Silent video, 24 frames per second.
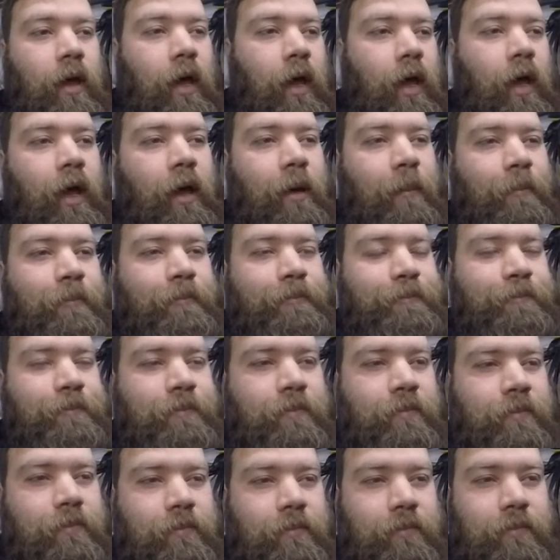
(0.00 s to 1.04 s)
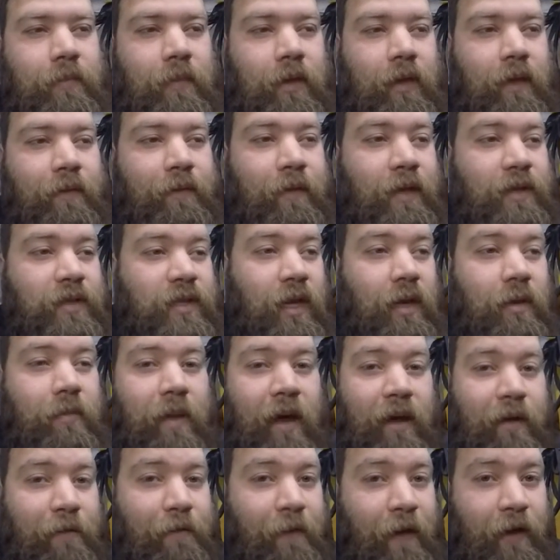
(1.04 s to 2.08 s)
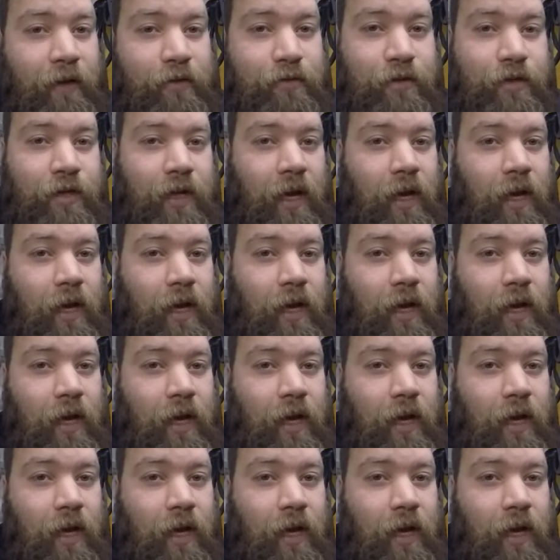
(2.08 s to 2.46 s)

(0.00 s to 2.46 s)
If there's any manufacturer's